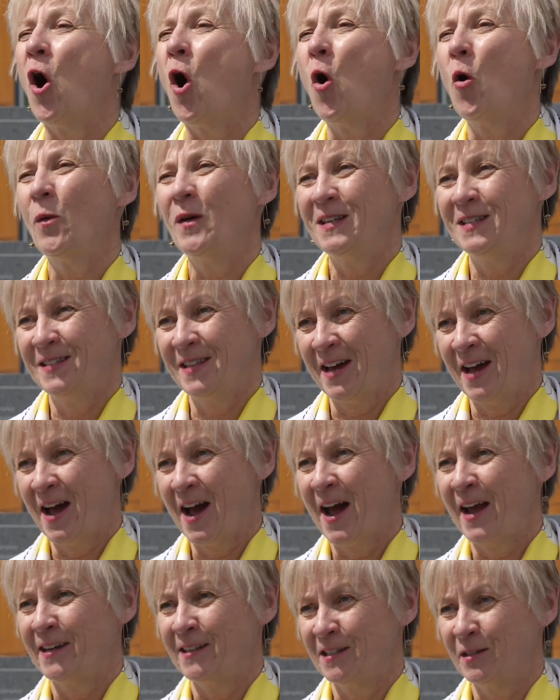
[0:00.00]
always the
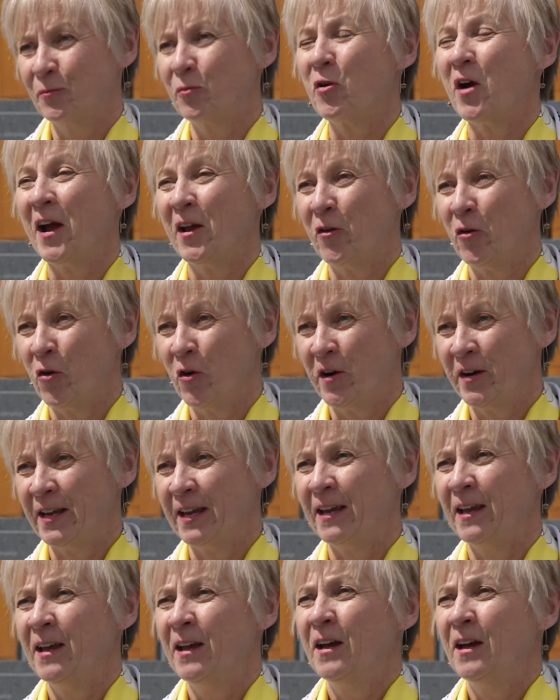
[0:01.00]
highest priority.